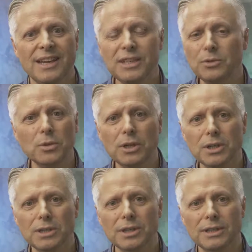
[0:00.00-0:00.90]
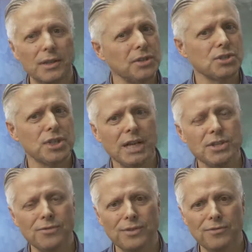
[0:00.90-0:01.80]
It didn't work. Nothing's
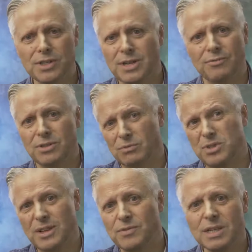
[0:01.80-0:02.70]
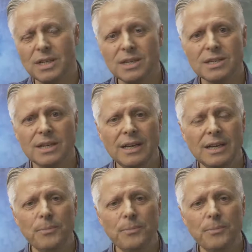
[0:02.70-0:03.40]
changed in 50, 70 or 70 years.